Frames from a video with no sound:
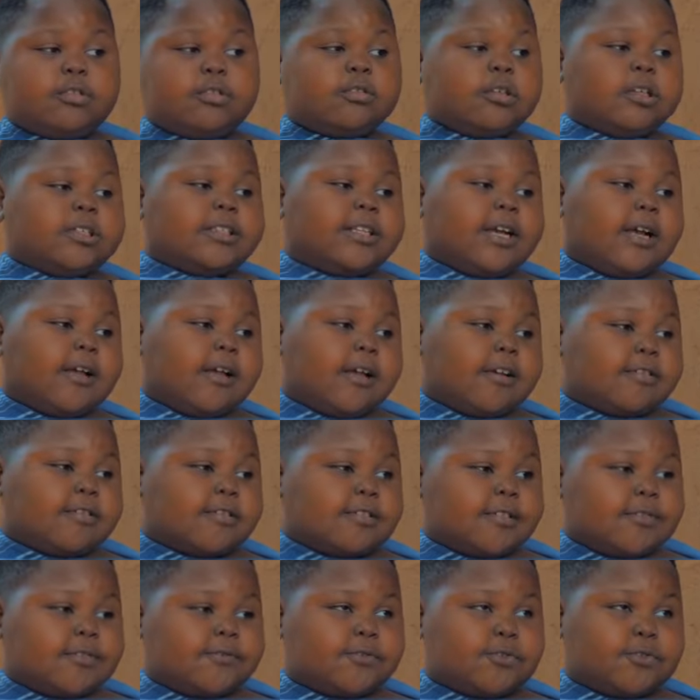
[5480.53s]
declare that
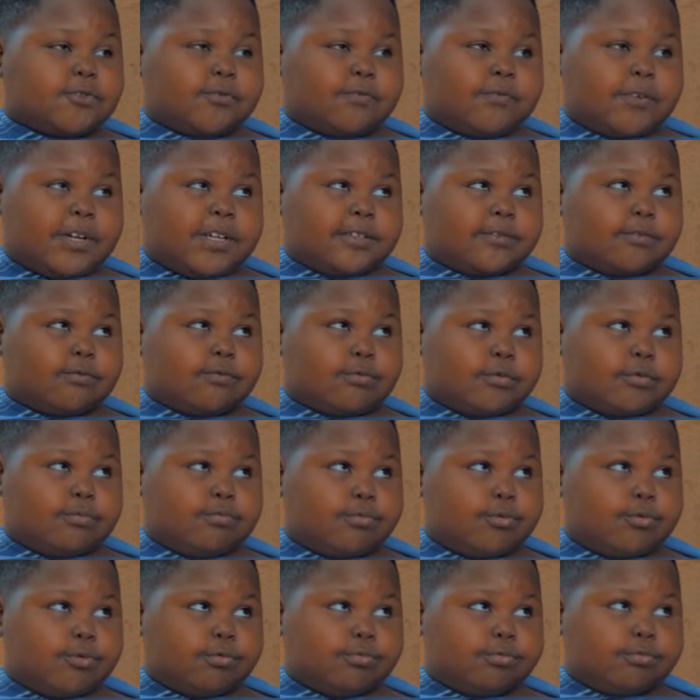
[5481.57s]
you are not to fight with
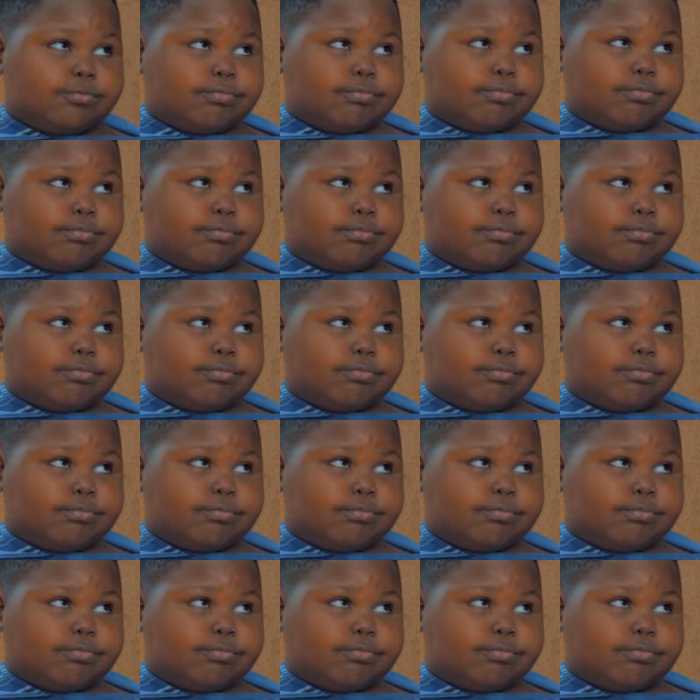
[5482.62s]
me.